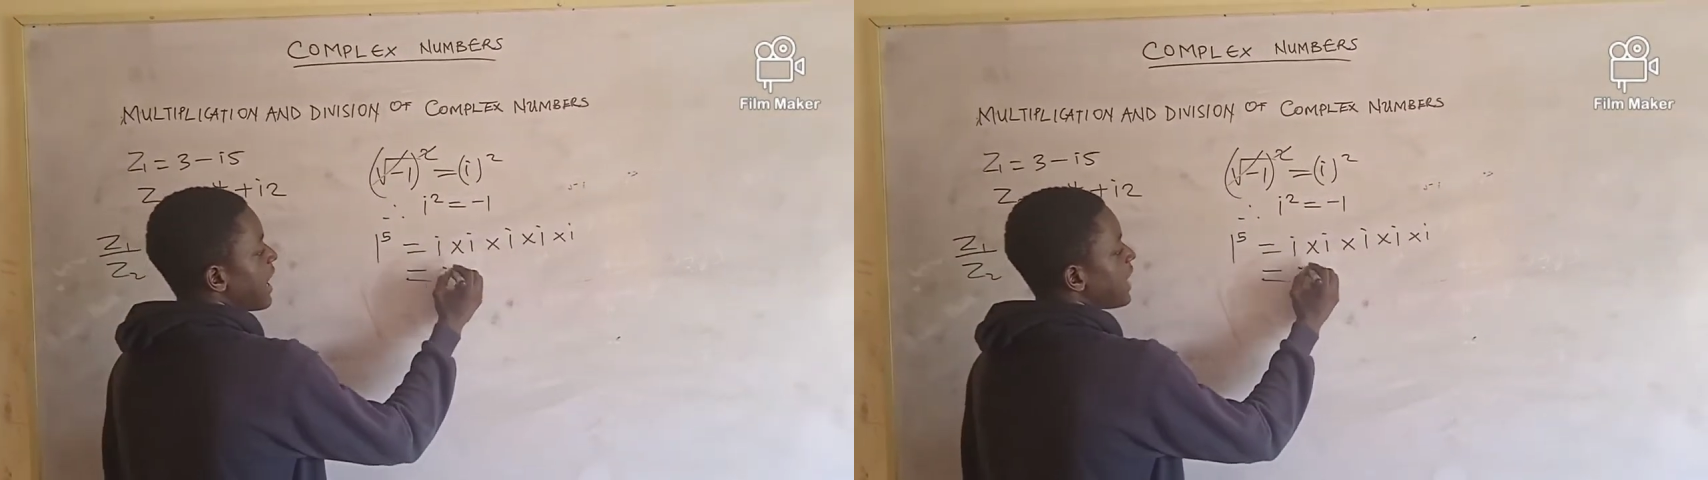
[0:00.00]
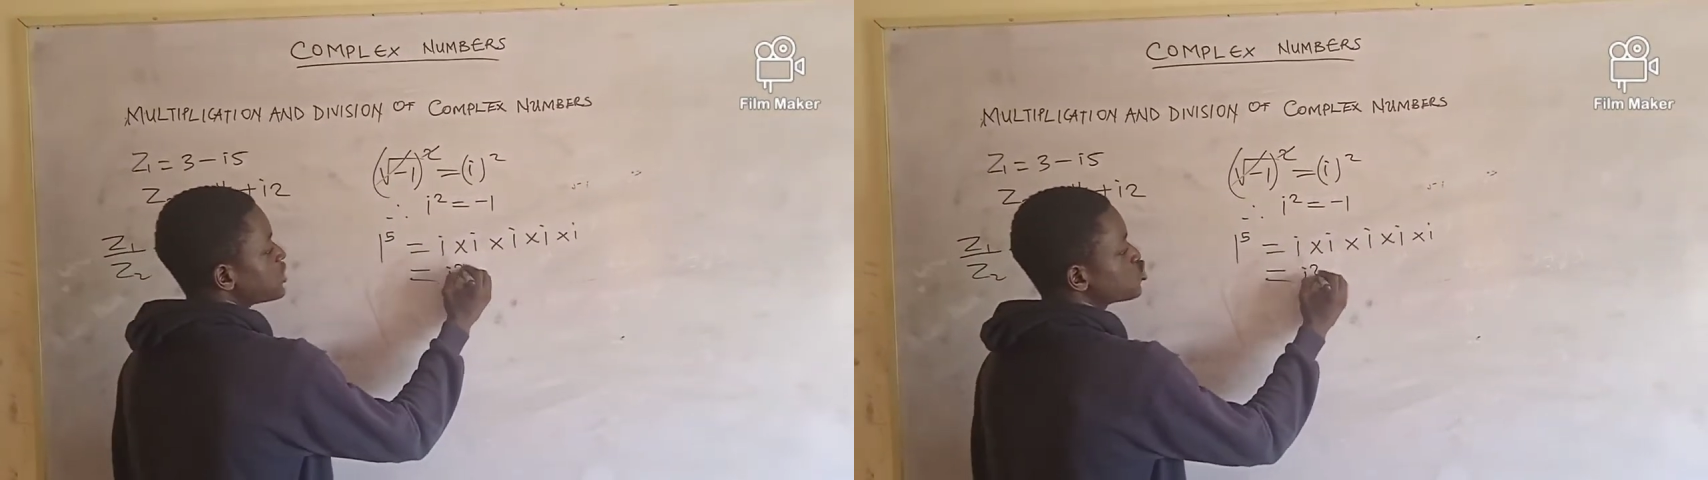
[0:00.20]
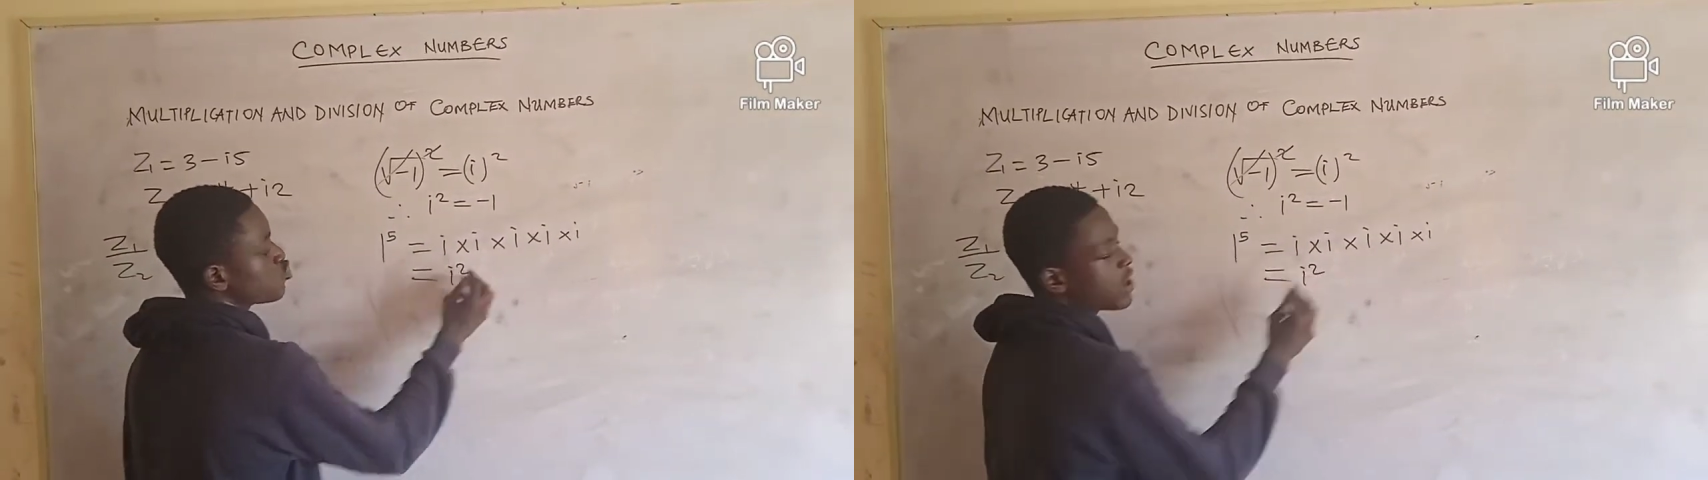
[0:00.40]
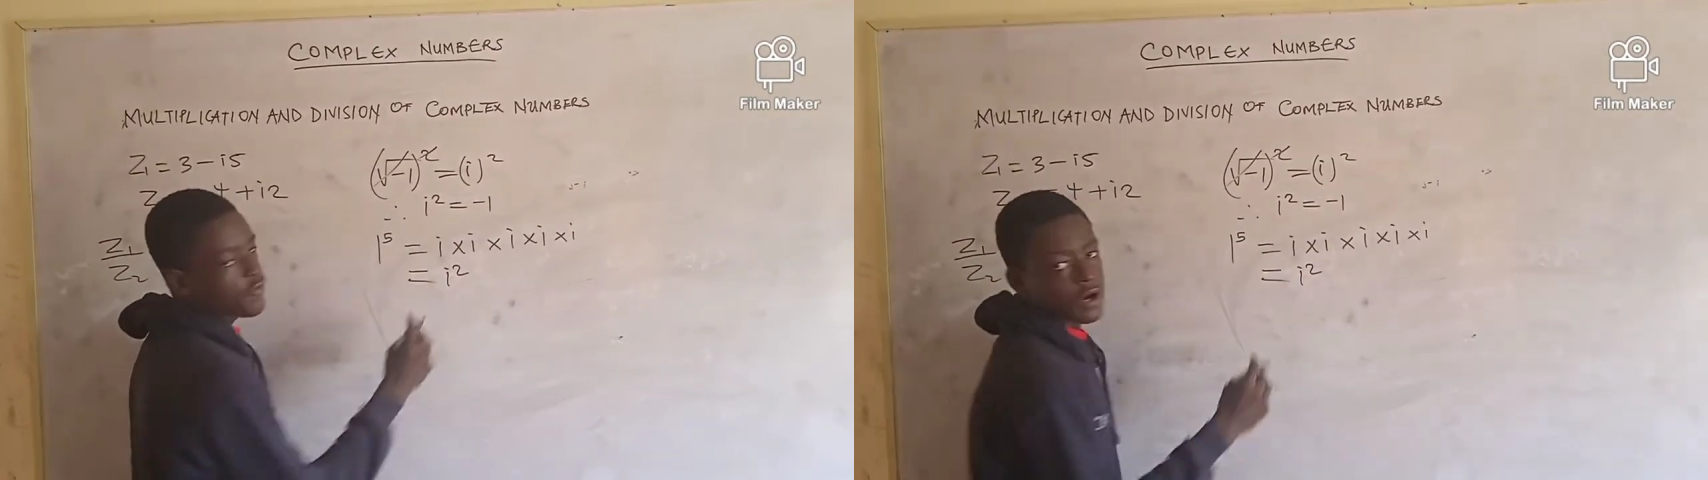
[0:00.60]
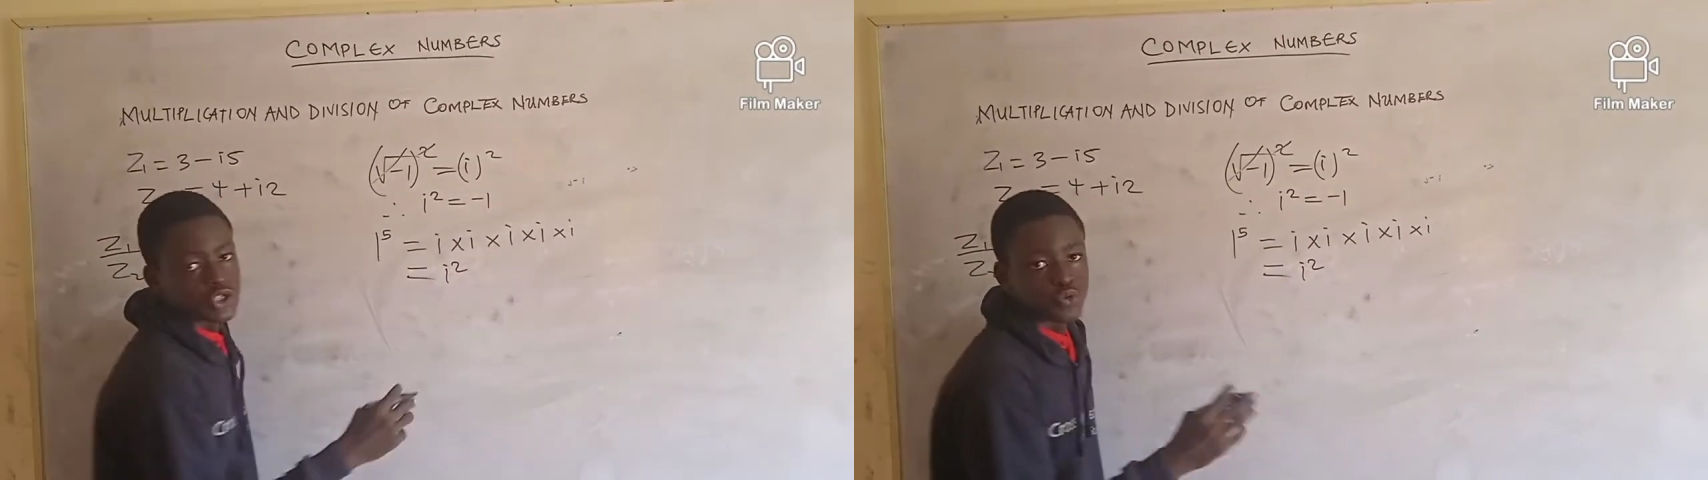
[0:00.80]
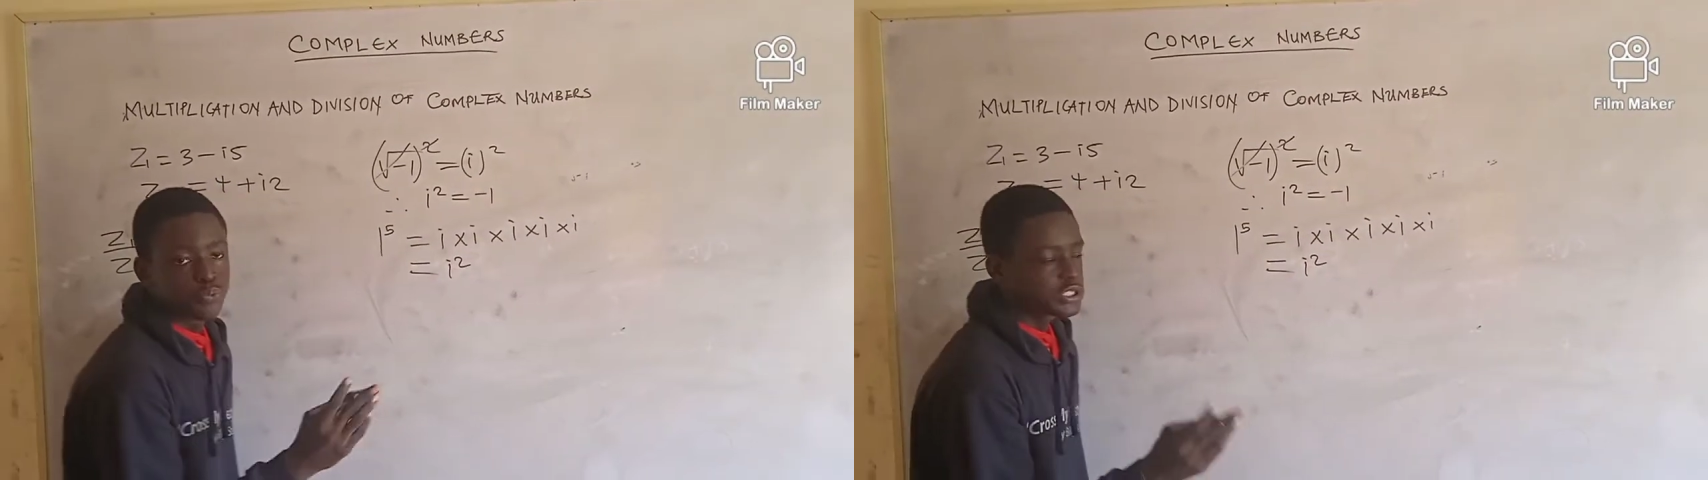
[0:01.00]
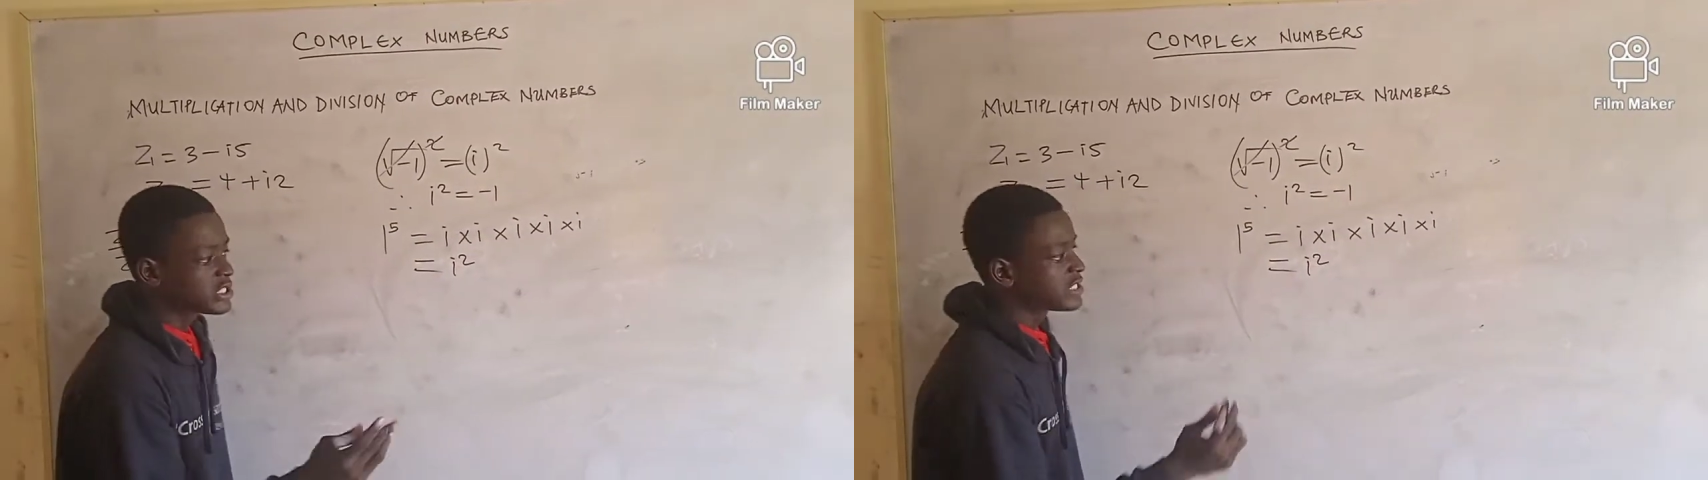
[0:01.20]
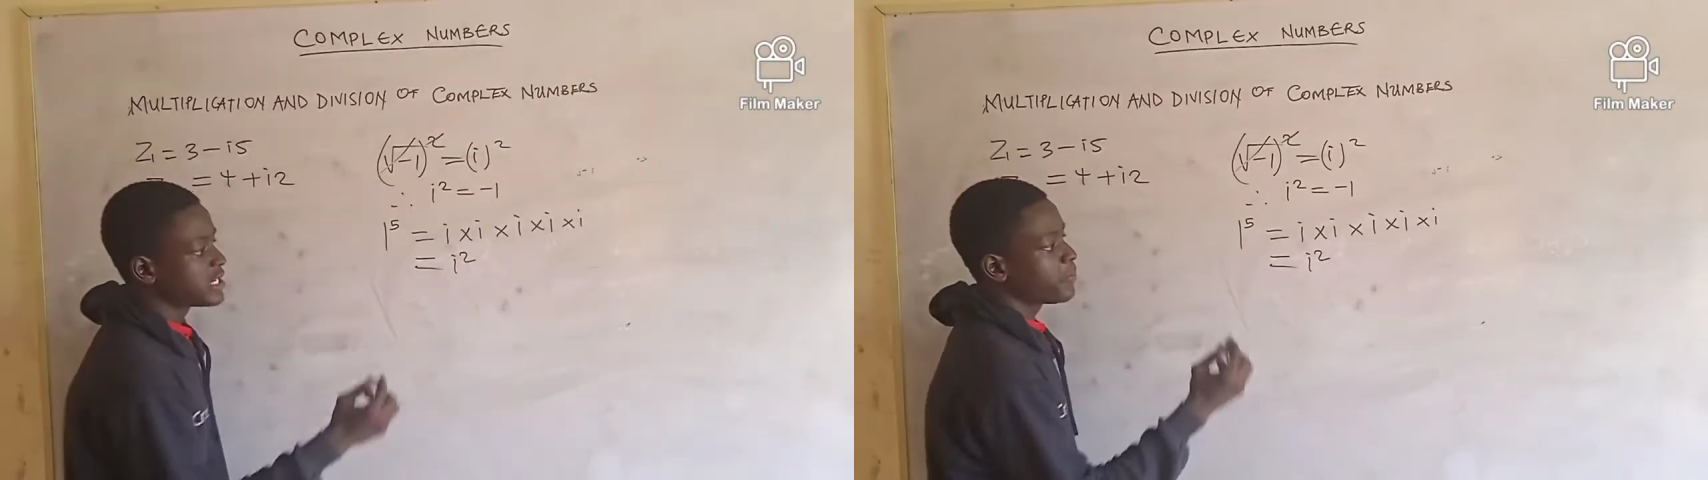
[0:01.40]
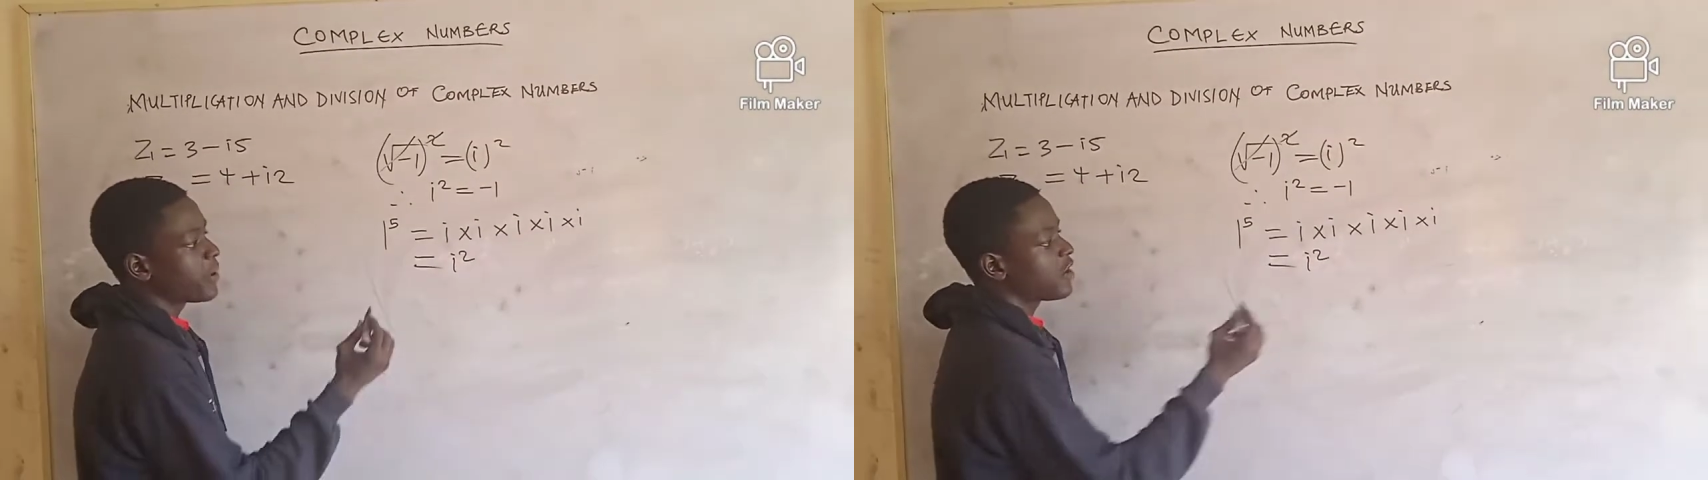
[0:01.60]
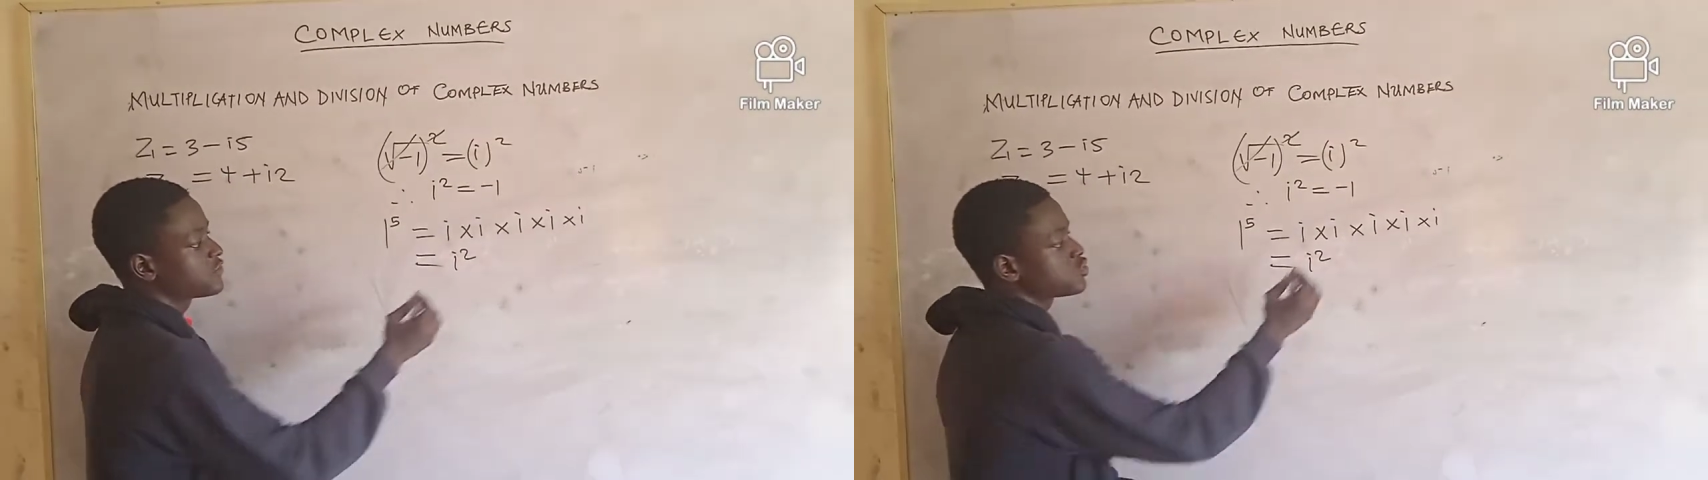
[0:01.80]
I square. If I to put it in the
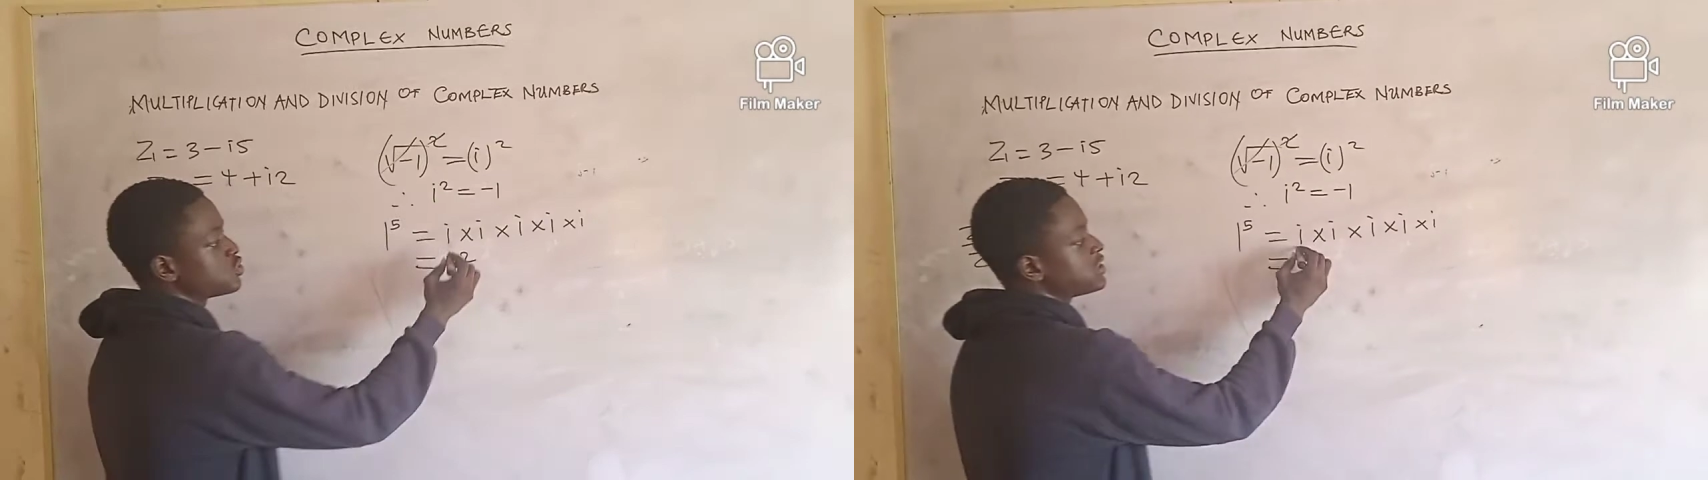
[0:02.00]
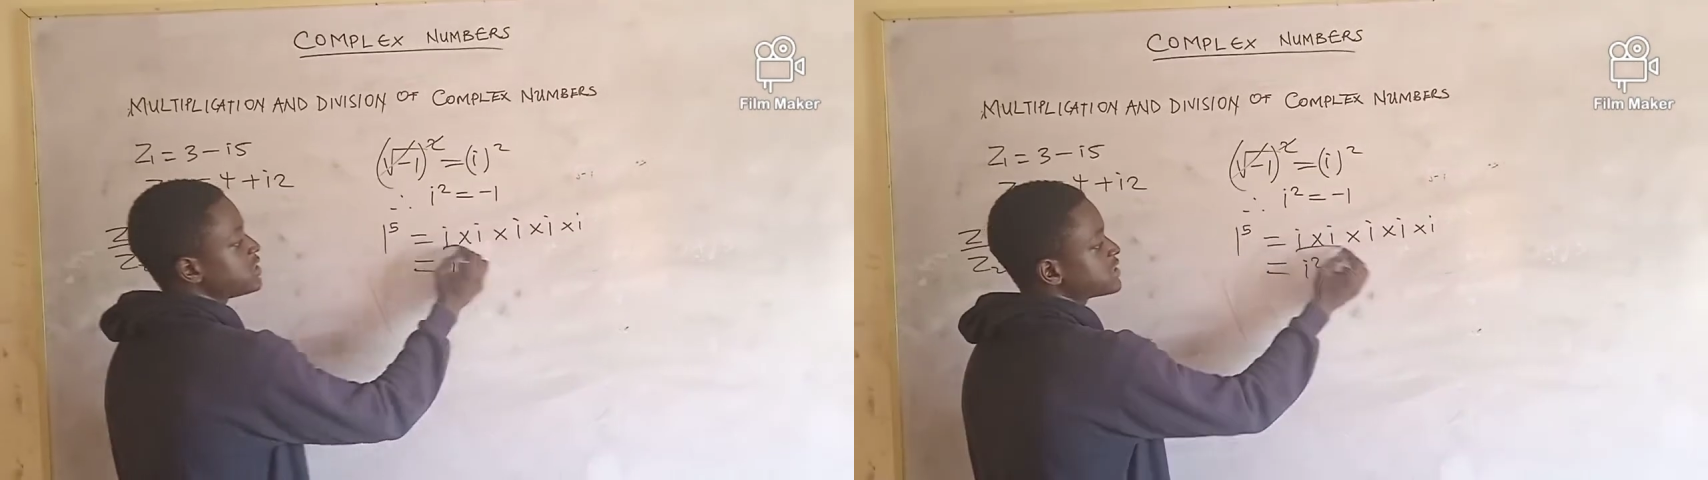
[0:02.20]
power of 2,